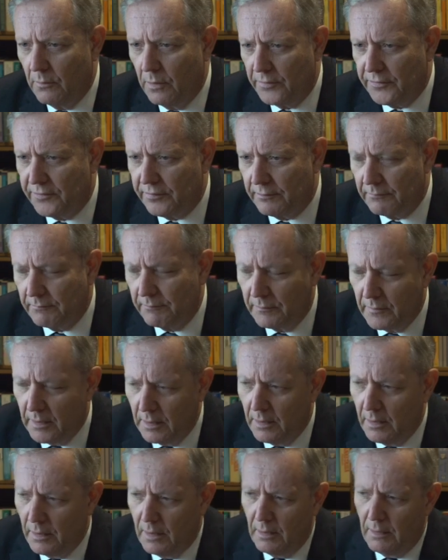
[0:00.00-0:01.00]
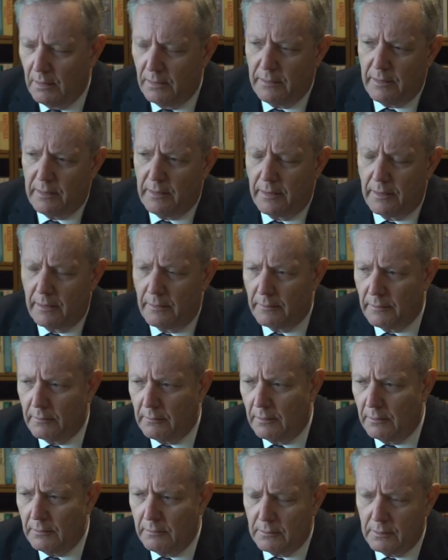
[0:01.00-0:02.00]
Watson. No,
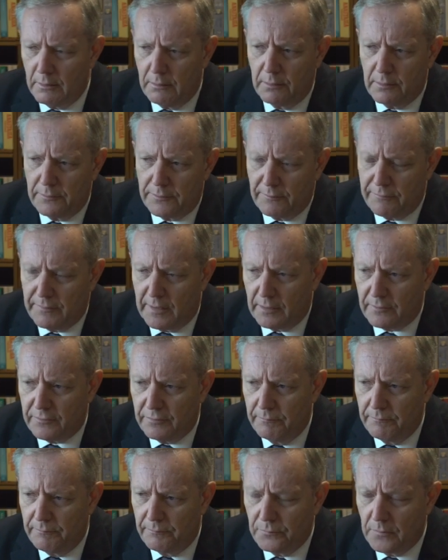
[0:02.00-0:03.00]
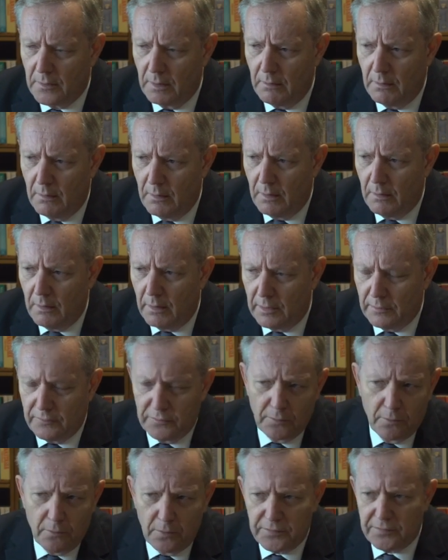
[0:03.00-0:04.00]
look at the facts.
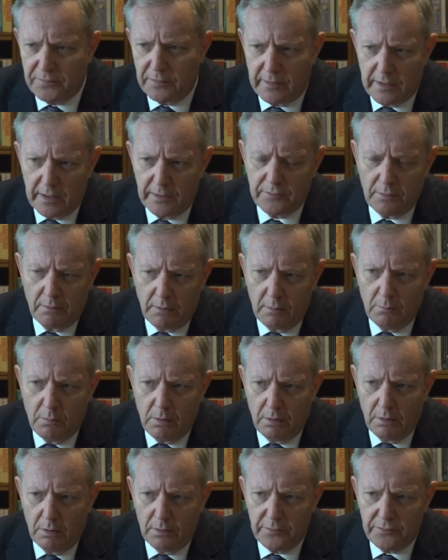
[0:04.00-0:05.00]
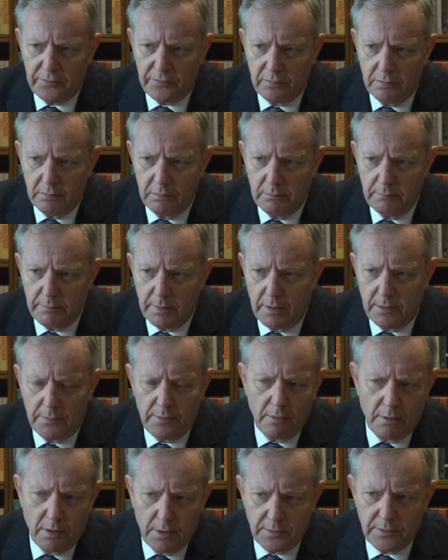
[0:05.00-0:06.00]
Exhausted as I was by
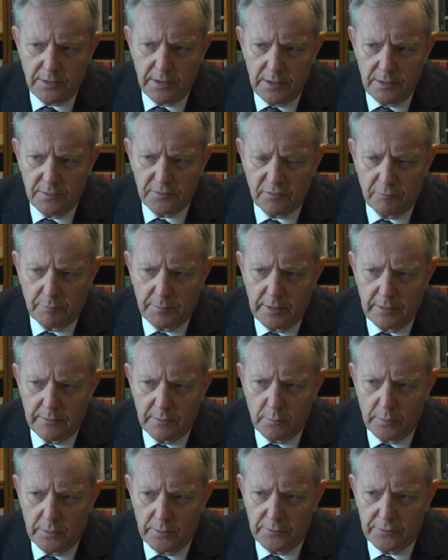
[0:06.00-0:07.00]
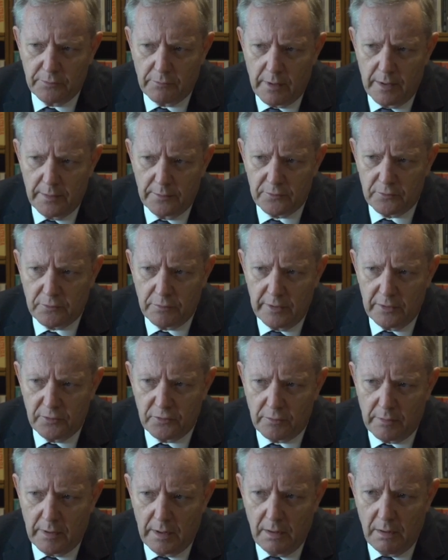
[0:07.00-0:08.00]
9 years of being the world's greatest
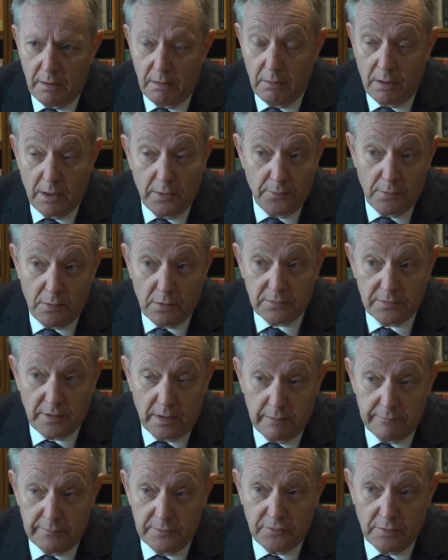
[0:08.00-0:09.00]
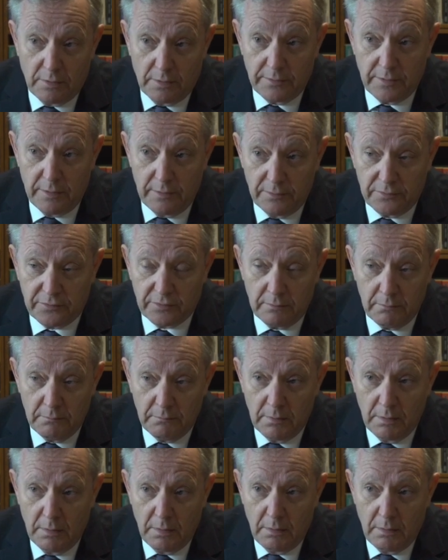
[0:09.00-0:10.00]
treasurer, I knocked over John Hewson.